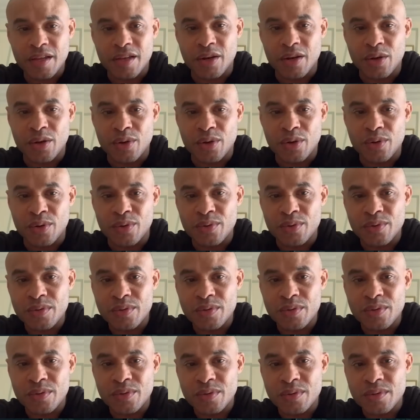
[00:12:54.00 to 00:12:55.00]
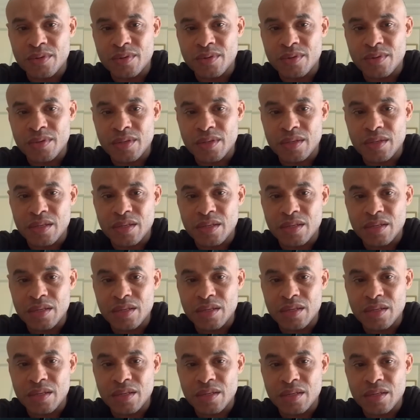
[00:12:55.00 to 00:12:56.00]
You know,
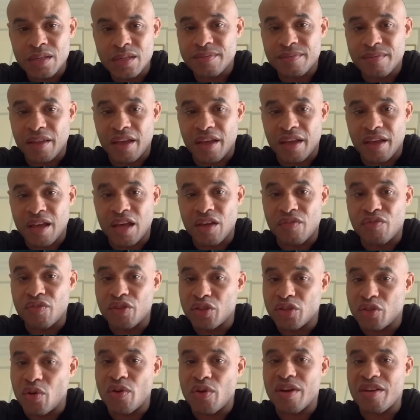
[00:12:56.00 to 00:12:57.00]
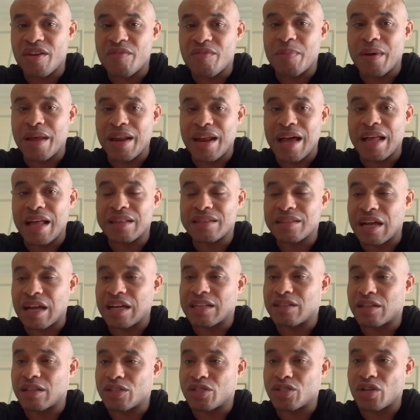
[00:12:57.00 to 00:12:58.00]
listen, if you don't give
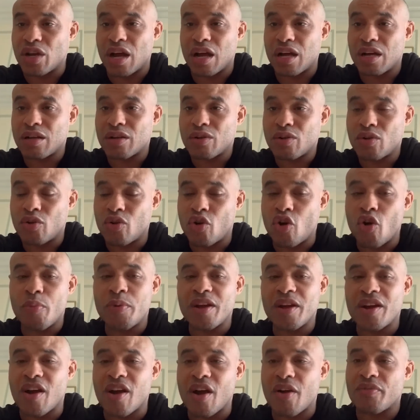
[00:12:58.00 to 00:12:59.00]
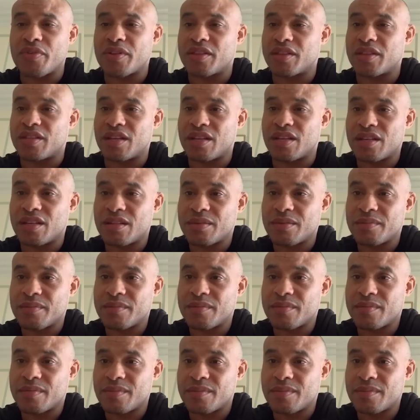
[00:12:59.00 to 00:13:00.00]
Belal title shot, Colby Covington
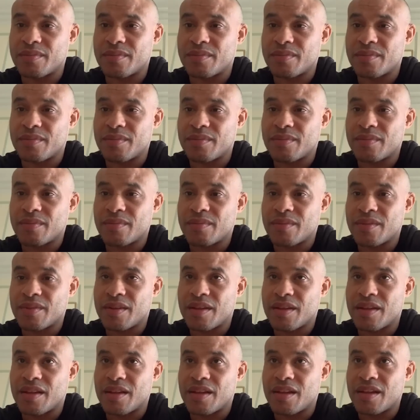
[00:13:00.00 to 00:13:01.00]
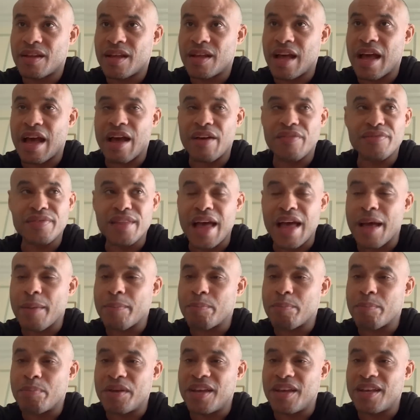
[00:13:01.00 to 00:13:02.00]
have not
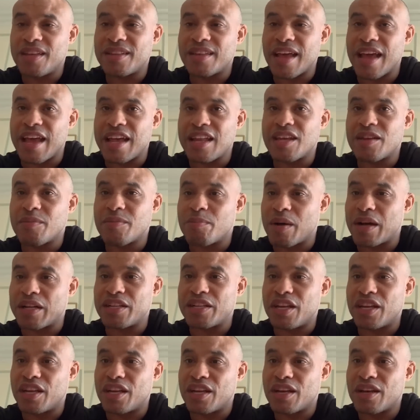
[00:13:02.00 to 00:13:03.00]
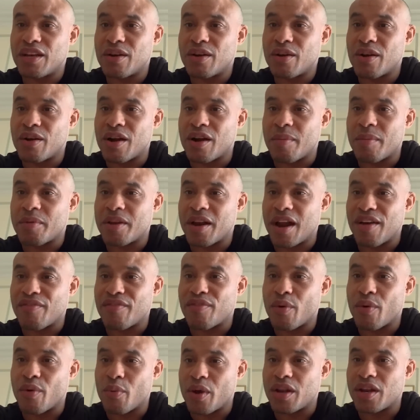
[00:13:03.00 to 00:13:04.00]
beat anybody coming
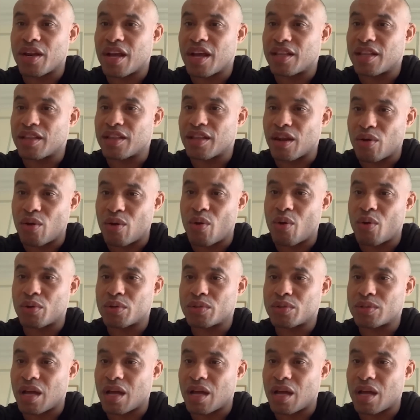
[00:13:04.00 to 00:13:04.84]
off a win in a long